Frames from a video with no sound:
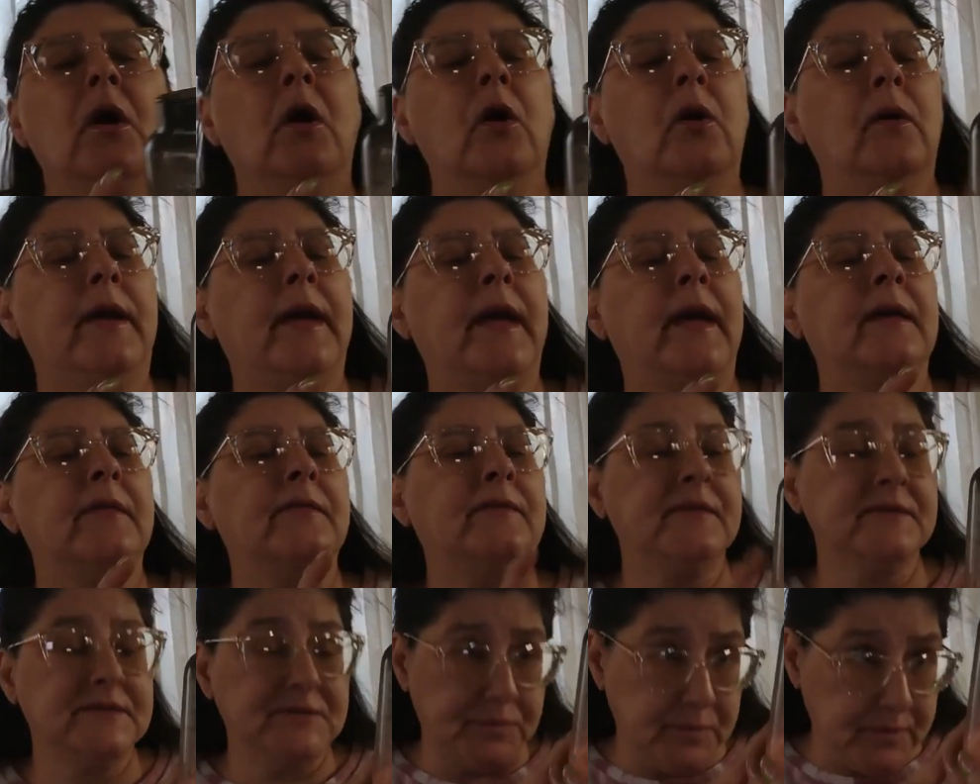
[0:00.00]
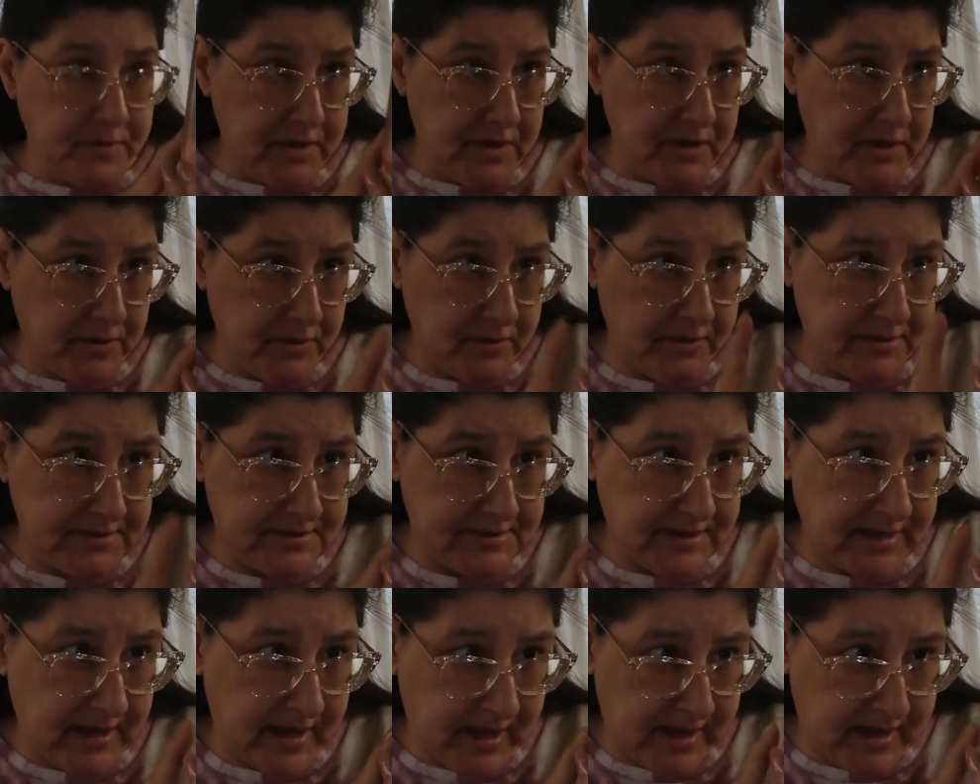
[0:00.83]
Okay, this one here is
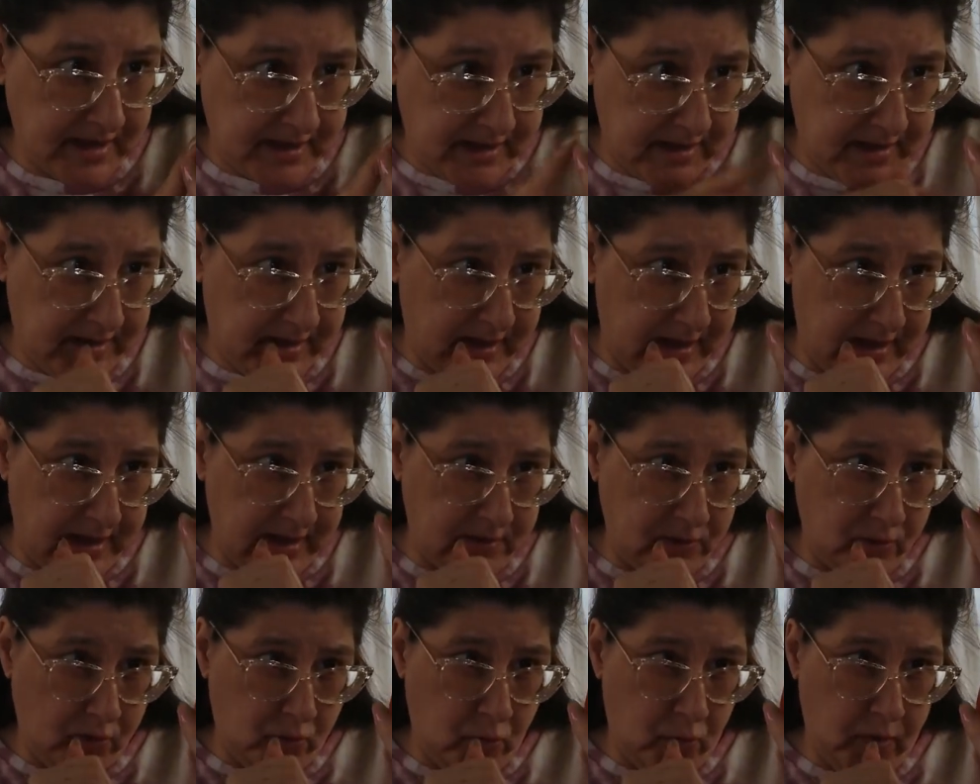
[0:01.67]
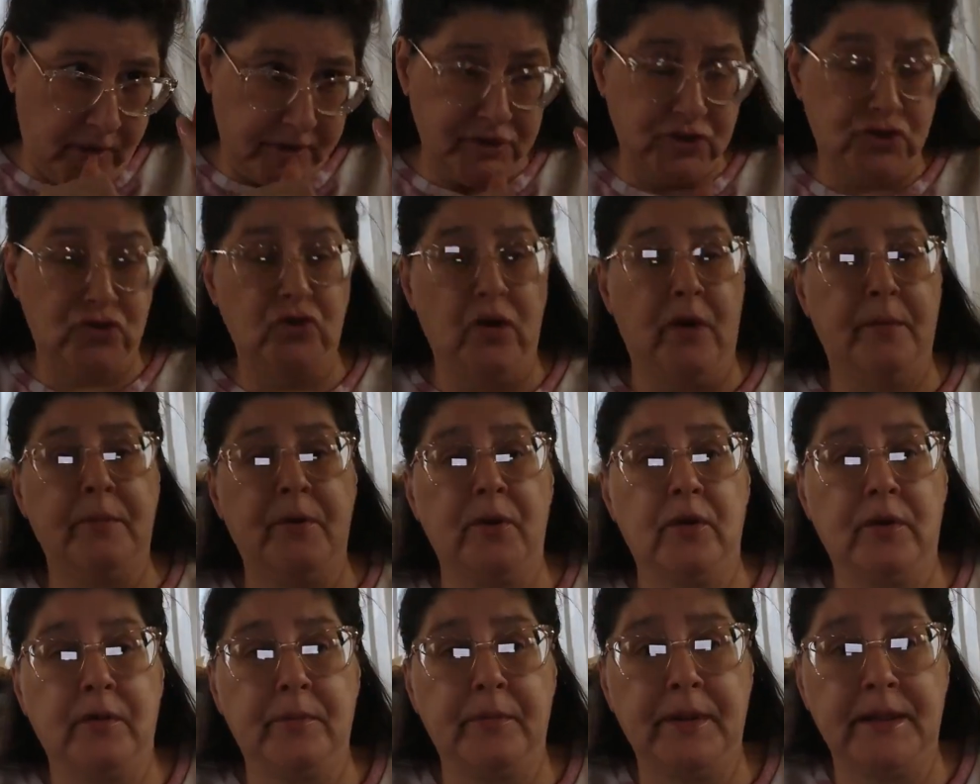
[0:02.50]
the Yankee Candle White
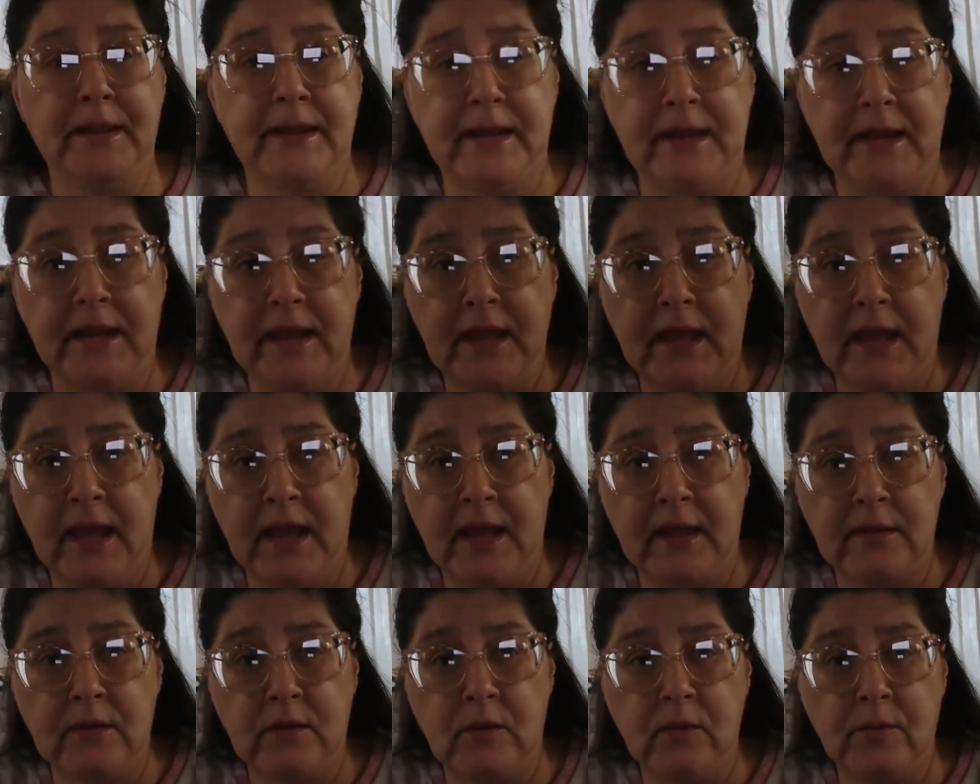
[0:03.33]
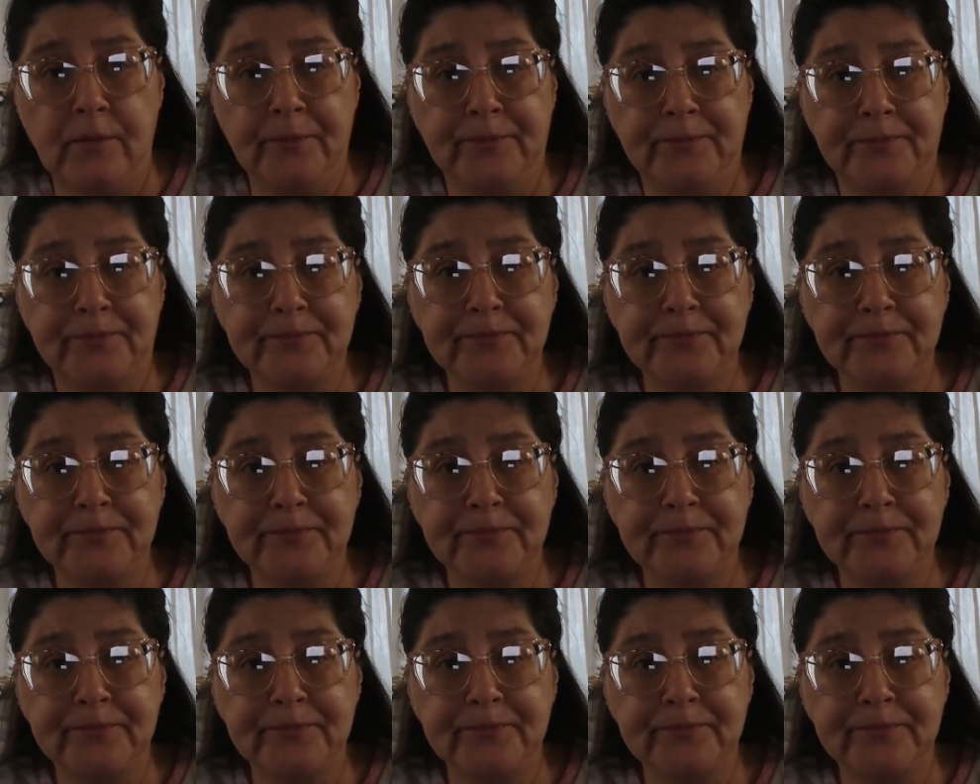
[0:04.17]
Strawberry Bellini Candle.